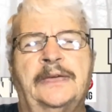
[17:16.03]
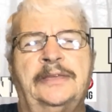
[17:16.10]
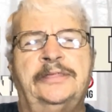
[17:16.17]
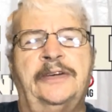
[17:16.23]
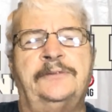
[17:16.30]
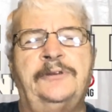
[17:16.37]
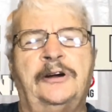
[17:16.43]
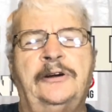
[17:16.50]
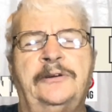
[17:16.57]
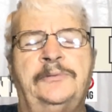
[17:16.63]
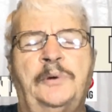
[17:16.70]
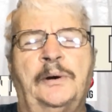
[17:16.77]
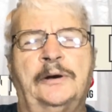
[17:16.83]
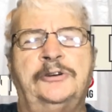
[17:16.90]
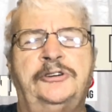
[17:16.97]
They very
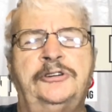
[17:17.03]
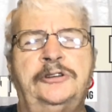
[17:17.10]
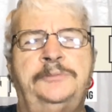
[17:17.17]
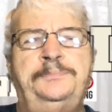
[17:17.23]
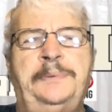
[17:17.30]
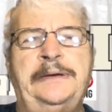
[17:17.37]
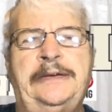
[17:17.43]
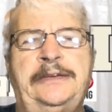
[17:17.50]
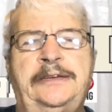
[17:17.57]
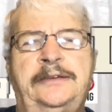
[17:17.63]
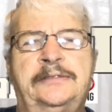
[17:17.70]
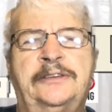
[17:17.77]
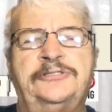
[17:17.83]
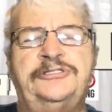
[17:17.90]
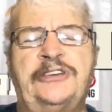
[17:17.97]
well could be.
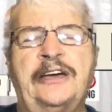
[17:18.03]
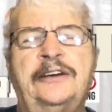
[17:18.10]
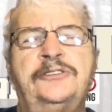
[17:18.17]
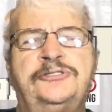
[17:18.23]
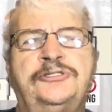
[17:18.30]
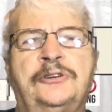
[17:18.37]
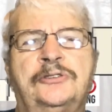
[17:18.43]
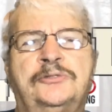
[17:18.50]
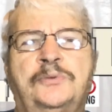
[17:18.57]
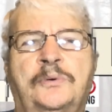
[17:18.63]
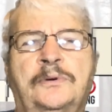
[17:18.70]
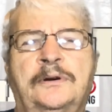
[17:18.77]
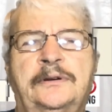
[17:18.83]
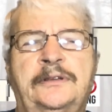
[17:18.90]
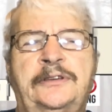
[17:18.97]
The second search
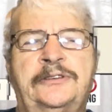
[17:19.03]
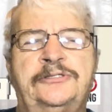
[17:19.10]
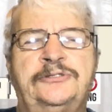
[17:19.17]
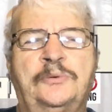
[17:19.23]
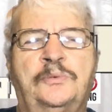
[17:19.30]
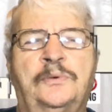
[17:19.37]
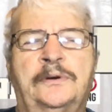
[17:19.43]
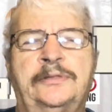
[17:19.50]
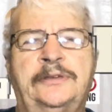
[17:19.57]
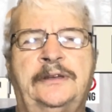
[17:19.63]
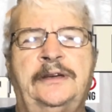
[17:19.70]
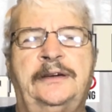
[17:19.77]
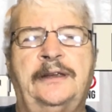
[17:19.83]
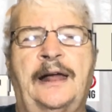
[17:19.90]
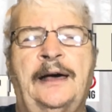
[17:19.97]
warrant is the one that
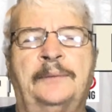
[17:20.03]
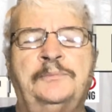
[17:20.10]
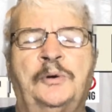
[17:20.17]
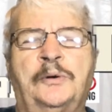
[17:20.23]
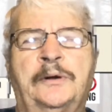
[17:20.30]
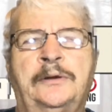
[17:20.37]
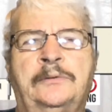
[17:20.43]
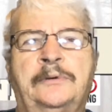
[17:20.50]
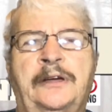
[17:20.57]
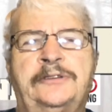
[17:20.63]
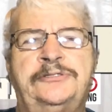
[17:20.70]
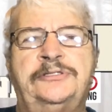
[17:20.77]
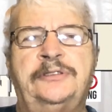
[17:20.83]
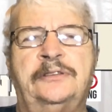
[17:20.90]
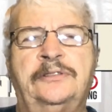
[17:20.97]
I'm more
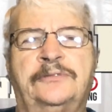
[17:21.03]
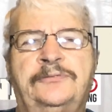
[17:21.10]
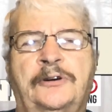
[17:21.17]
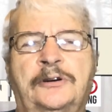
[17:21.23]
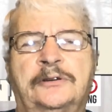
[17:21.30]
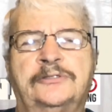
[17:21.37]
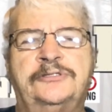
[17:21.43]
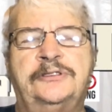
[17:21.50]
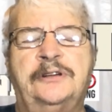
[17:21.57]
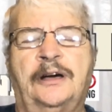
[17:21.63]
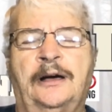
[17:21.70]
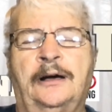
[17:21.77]
interested in the first.